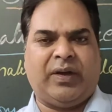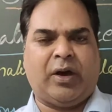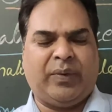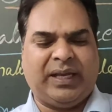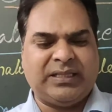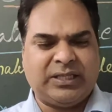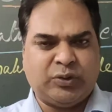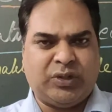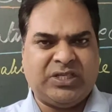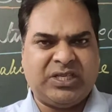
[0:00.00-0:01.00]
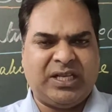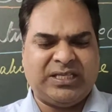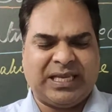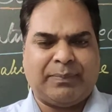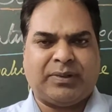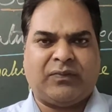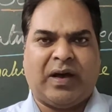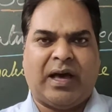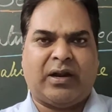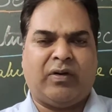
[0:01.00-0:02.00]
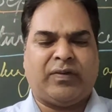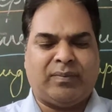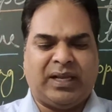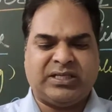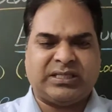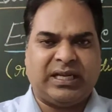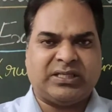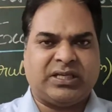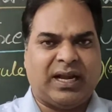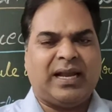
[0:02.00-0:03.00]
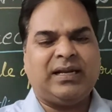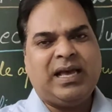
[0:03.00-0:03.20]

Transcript: or we can say judiciary is kept far away from legislature and